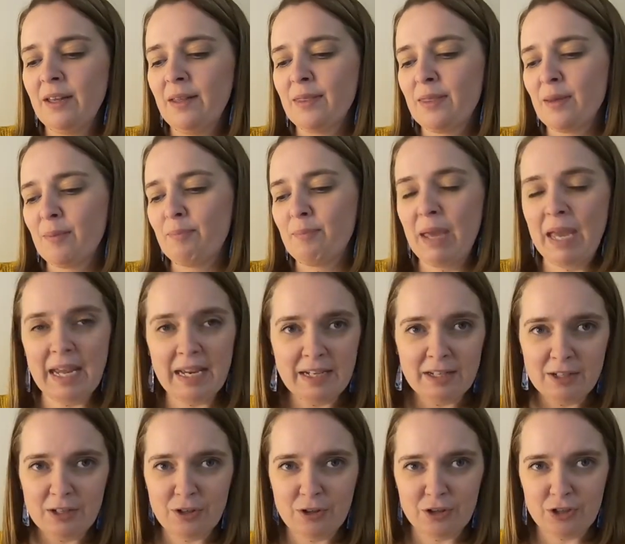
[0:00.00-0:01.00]
the
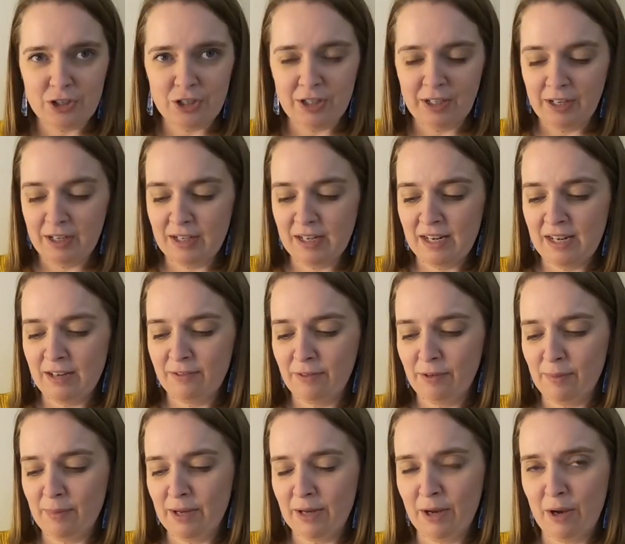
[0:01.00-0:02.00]
pin cushion I need for
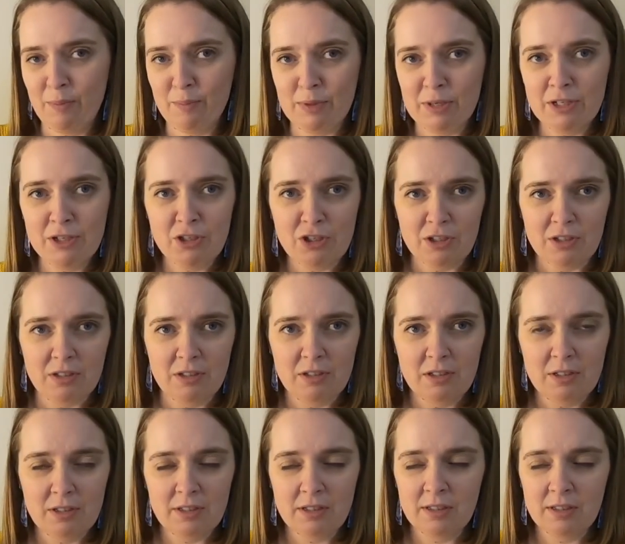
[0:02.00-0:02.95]
my competition